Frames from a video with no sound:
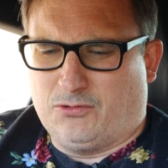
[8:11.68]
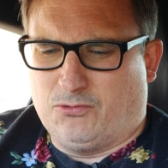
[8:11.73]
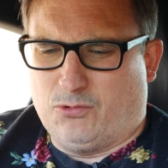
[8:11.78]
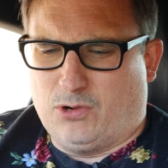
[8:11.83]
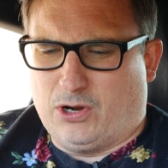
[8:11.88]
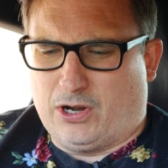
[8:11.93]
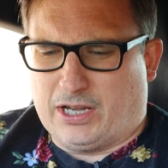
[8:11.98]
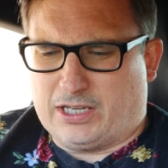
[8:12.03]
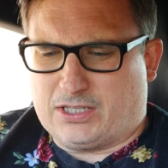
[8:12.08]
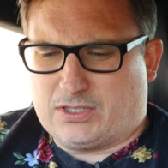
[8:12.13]

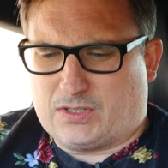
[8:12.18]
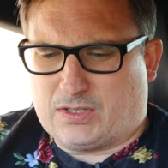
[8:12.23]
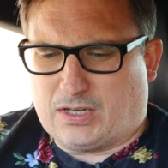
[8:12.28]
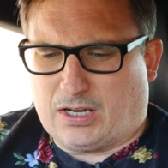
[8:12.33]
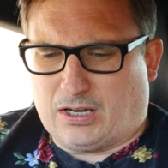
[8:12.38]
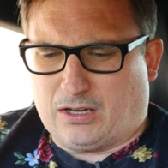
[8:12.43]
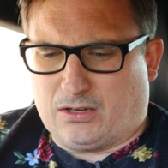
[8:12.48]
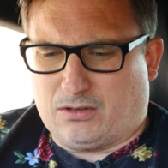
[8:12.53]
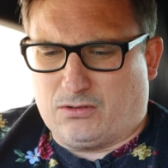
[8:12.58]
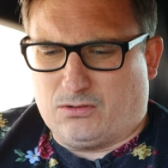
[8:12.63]
Right,
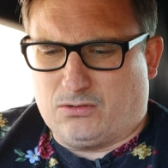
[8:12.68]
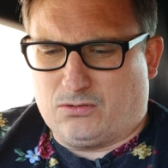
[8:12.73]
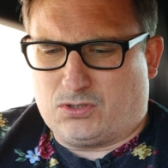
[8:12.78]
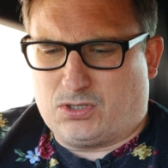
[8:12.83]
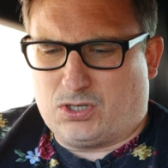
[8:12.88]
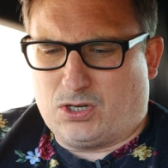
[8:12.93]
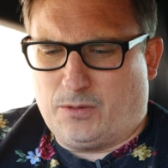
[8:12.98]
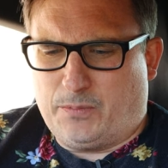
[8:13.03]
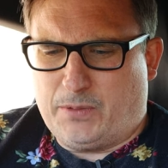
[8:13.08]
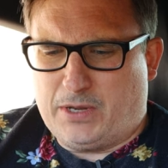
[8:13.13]
so
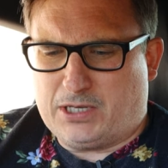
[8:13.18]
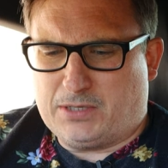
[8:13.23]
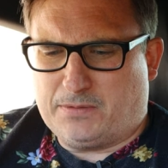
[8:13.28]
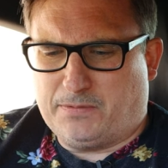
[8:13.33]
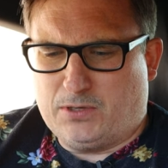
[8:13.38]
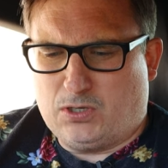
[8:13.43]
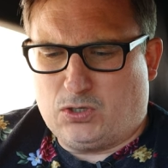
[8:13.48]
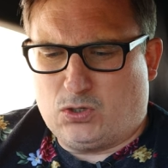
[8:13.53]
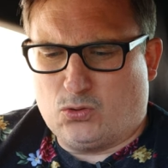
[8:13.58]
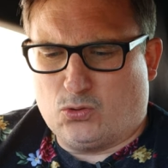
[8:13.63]
topics
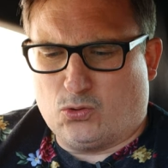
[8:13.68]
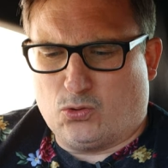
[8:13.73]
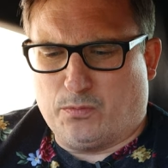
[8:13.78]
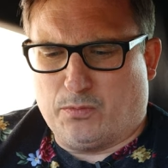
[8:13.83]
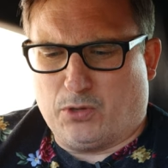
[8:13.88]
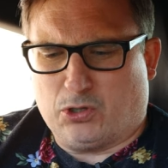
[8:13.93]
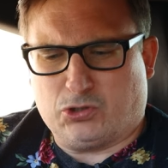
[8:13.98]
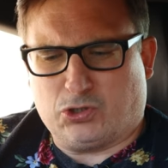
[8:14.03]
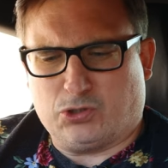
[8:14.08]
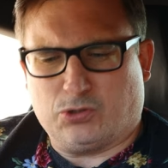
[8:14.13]
for door
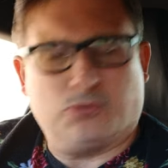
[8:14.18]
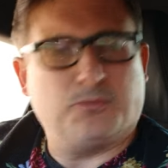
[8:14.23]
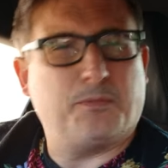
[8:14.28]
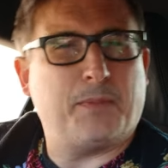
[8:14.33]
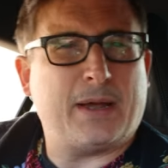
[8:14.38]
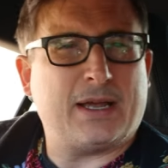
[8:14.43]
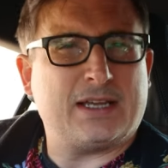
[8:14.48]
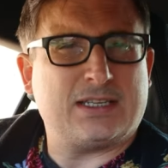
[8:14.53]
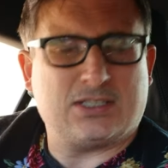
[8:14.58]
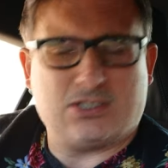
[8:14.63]
module,
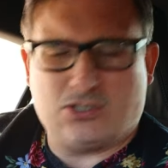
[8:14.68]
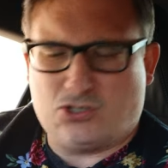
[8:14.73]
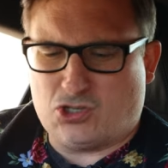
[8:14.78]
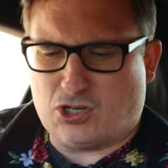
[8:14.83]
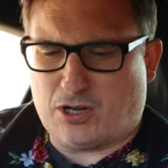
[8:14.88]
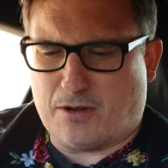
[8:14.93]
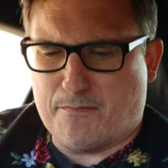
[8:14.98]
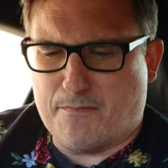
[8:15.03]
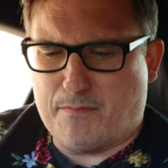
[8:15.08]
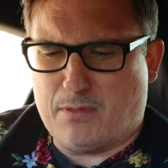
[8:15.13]

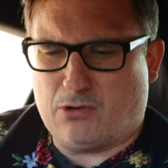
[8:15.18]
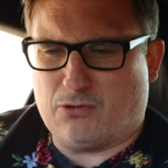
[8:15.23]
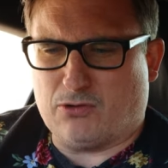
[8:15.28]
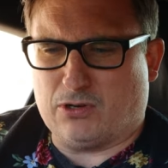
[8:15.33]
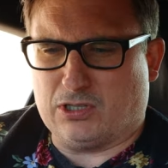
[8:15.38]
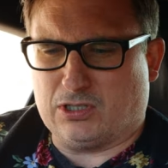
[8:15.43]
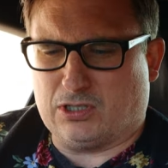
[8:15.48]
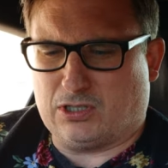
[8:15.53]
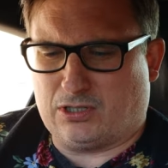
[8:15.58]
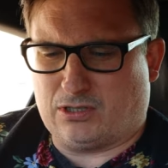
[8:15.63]
passenger
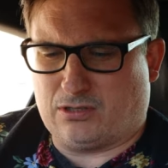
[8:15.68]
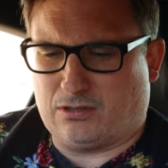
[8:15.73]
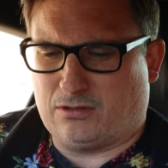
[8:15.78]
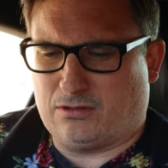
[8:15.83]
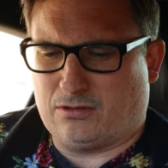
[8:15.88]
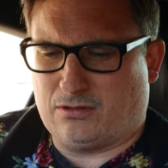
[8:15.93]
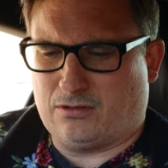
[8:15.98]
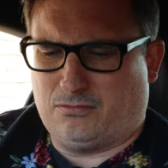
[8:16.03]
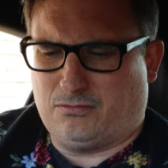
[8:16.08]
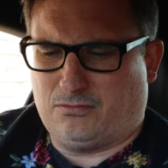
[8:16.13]
mirrors,
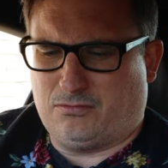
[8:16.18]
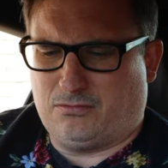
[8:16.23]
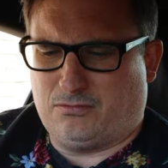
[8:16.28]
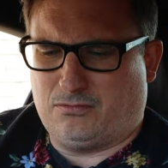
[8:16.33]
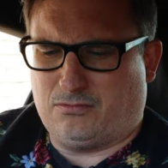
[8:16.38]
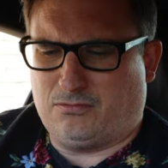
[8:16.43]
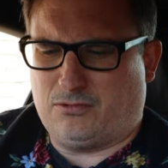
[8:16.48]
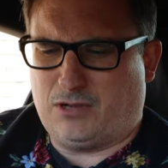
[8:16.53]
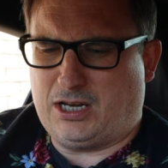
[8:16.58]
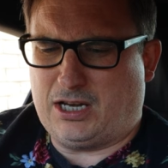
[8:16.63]

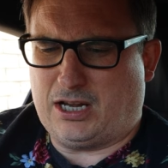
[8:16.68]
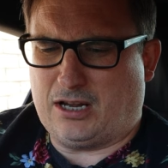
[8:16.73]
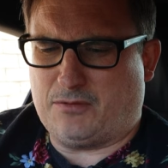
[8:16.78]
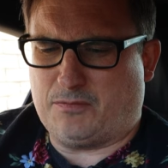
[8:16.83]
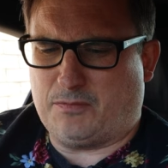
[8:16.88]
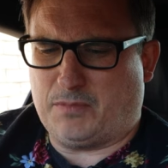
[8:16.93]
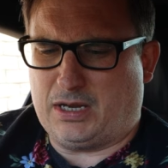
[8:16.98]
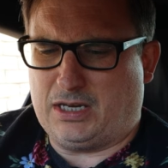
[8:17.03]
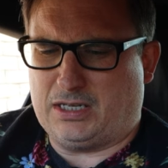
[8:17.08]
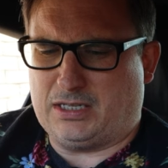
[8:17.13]

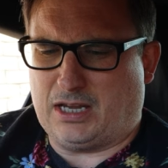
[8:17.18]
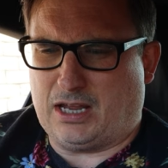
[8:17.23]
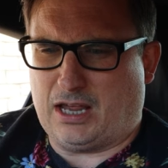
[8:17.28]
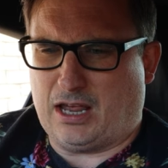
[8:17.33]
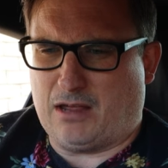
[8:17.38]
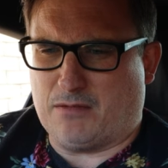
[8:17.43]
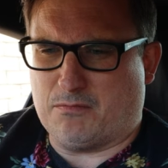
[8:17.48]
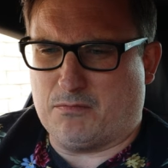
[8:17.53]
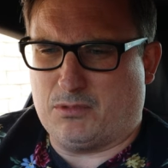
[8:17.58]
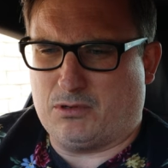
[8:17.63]
readout
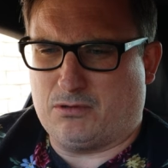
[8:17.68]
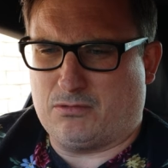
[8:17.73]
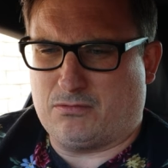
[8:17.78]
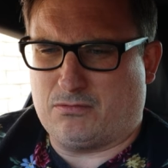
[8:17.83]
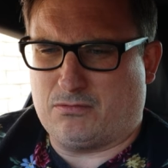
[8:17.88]
BTM.